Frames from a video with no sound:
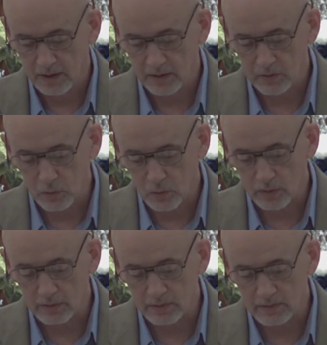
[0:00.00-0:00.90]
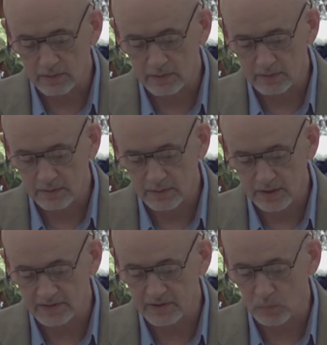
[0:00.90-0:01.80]
Our Lord
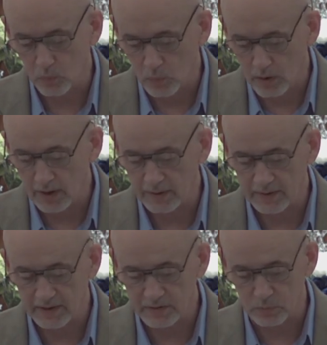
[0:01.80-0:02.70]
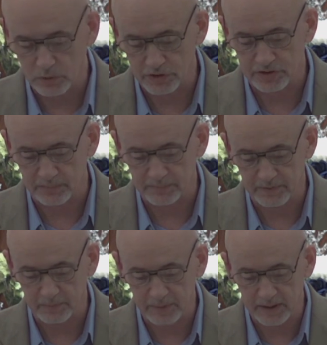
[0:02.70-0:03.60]
doesn't want His worship
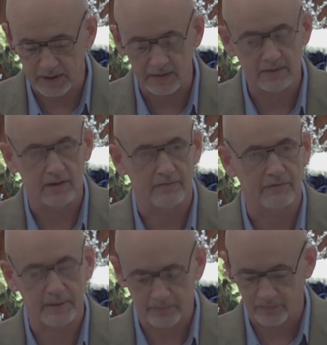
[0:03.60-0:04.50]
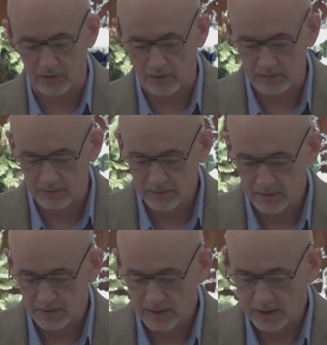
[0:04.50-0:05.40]
to be a free-for-all.
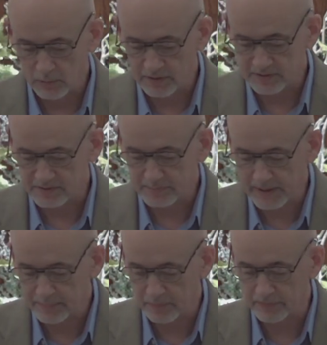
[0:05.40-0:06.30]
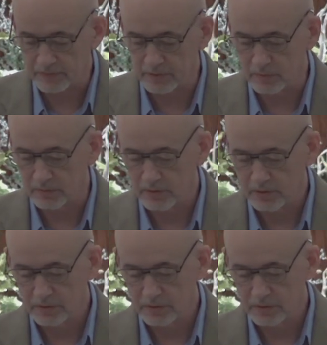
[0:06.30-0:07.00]
He wants His people to